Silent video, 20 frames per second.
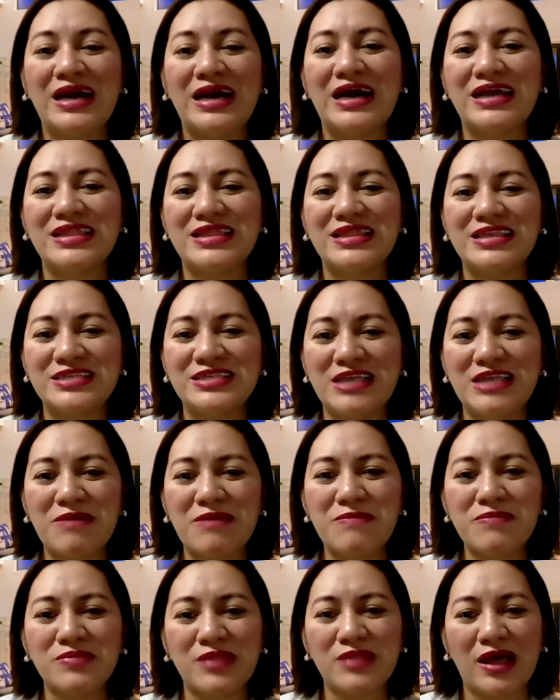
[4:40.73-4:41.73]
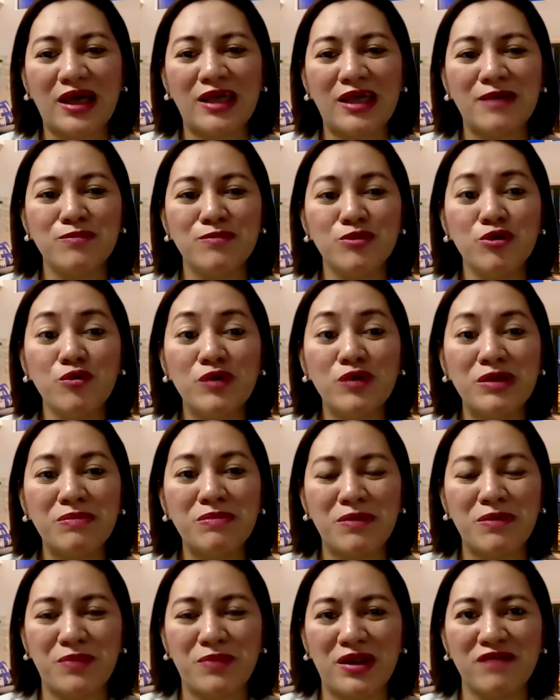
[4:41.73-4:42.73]
At the same time, doing
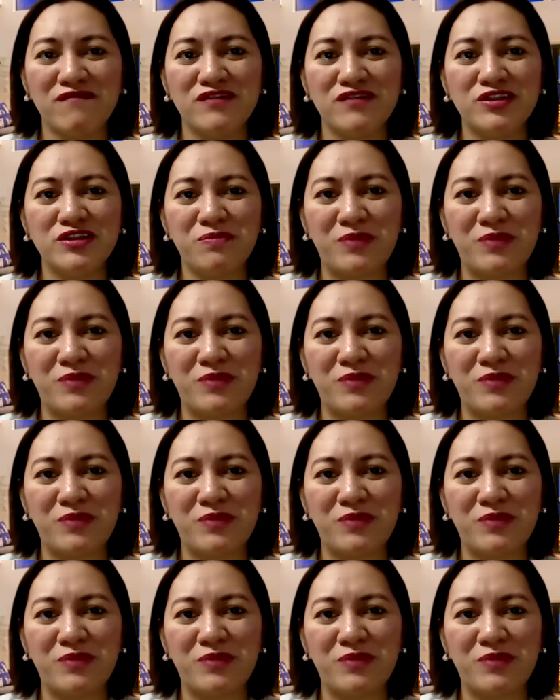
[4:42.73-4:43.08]
my private